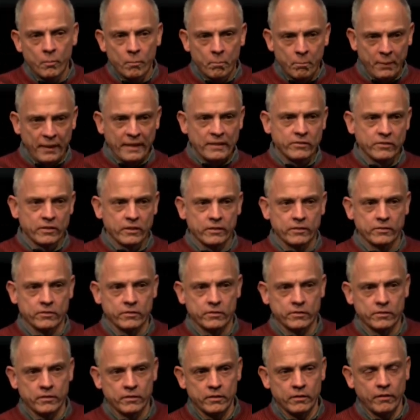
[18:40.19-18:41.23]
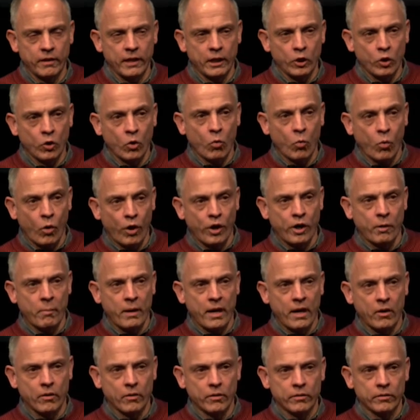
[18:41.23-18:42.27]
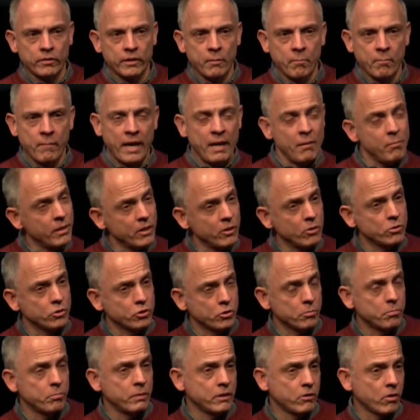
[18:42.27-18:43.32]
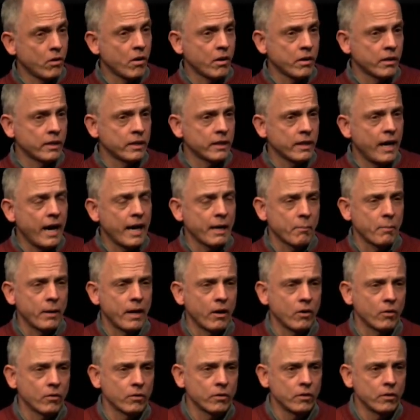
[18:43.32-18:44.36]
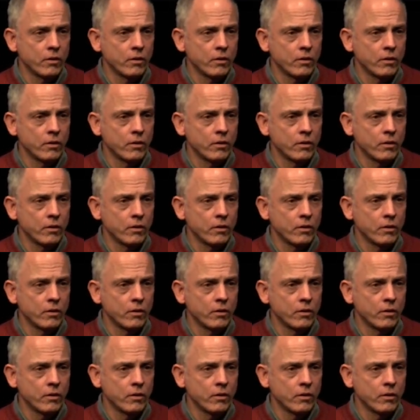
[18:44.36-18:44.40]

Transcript: business that you're worried about that maybe you should be talking to God about?